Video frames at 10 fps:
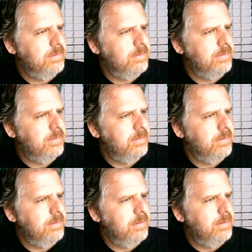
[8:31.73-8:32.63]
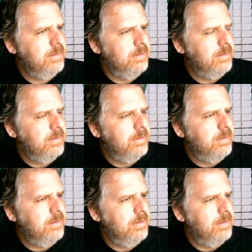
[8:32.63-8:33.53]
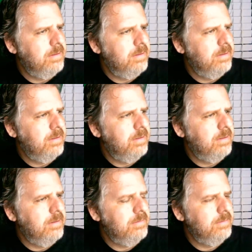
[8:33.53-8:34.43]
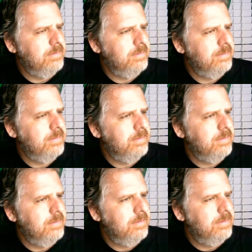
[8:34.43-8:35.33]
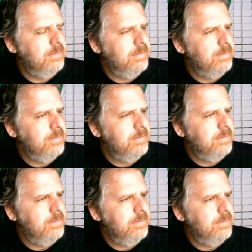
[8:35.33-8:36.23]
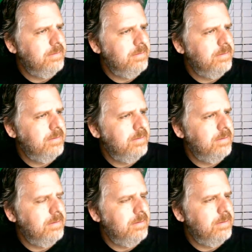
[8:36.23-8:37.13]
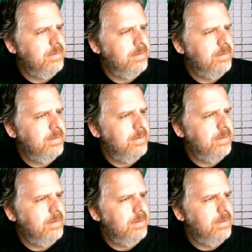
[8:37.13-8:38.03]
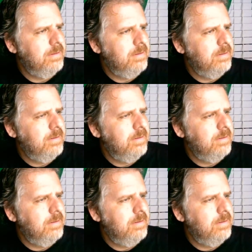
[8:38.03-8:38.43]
Nothing is said.